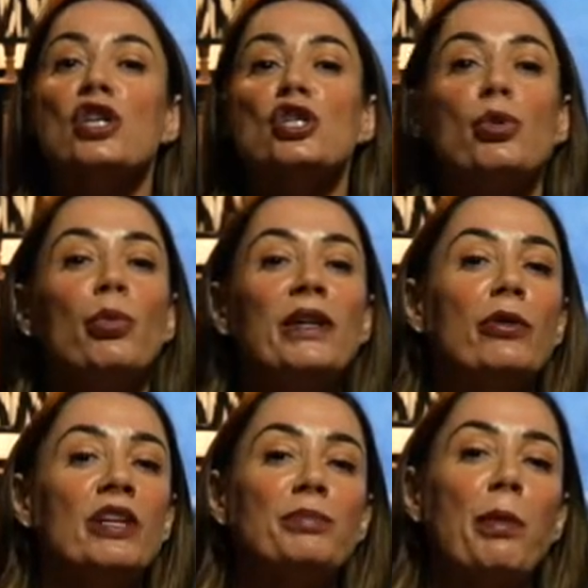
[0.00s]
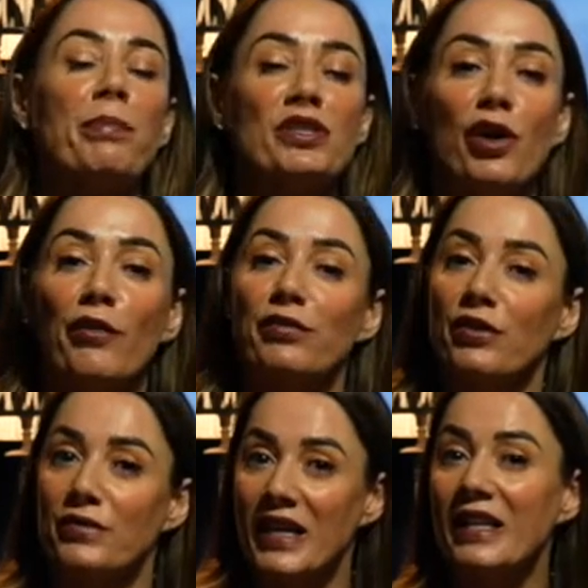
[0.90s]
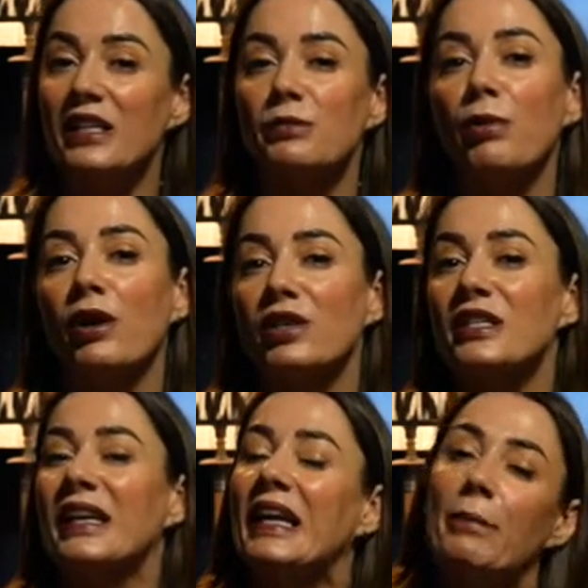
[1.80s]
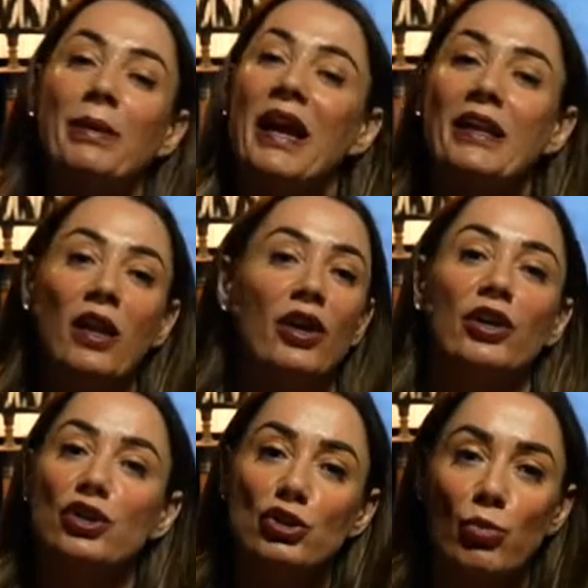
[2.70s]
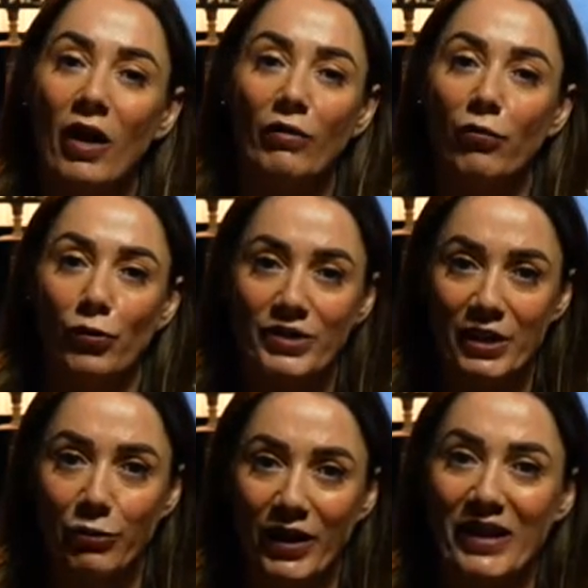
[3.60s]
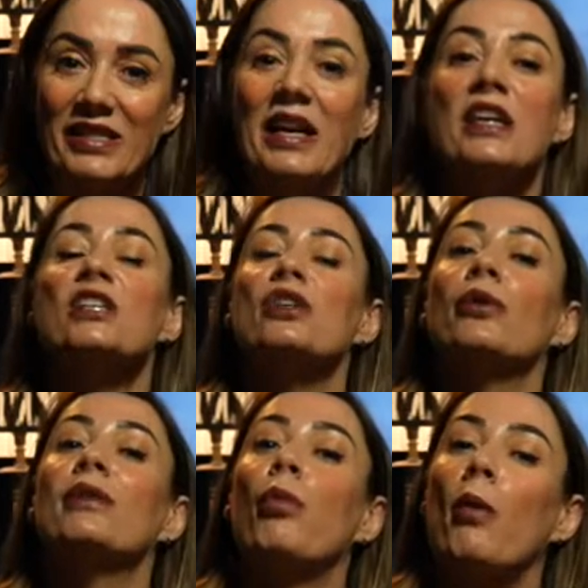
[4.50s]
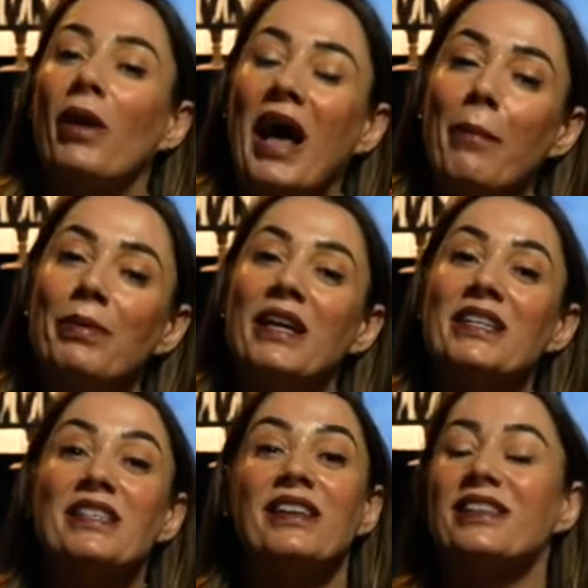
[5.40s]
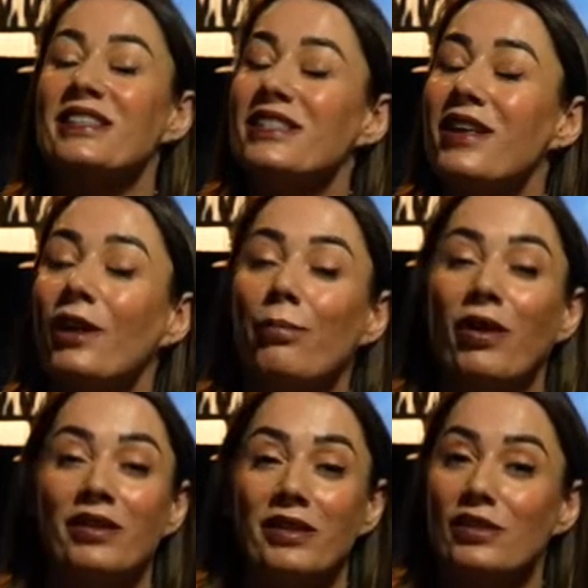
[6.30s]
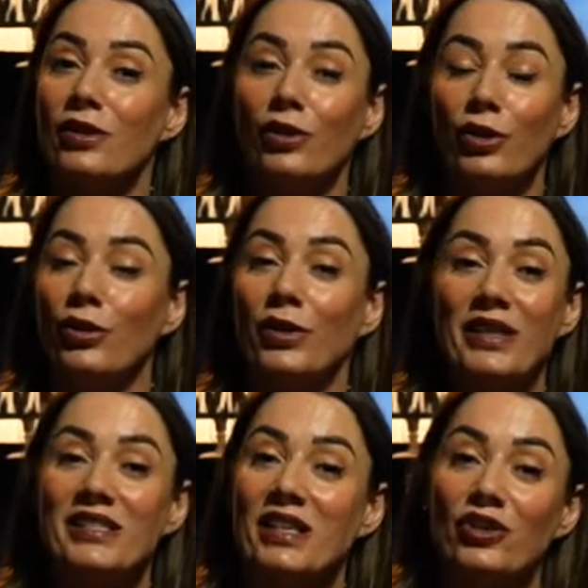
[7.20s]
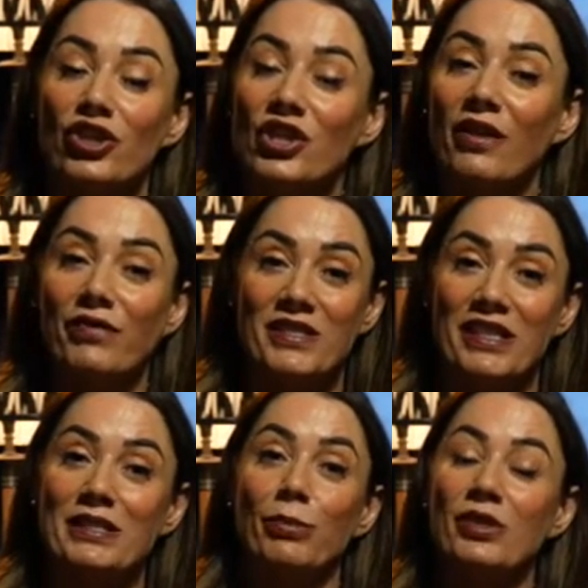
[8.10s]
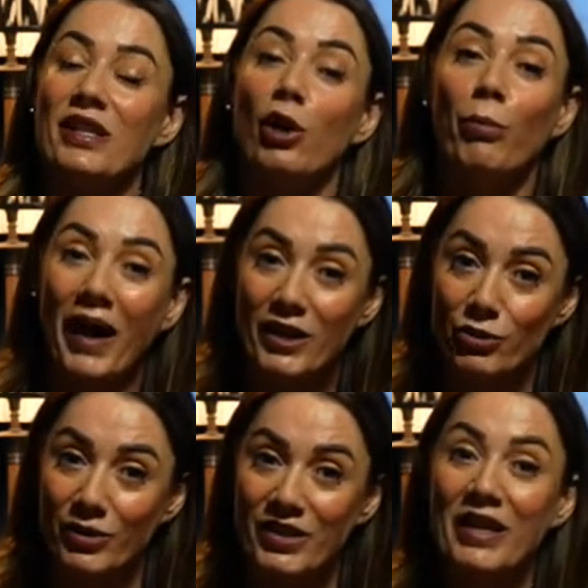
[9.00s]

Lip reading: So we don't need to put preservatives in this product to keep it any longer than 12, 14 weeks. So what will happen is, this is not a product that's, you can sit on your shelf for 6 months and go back to it.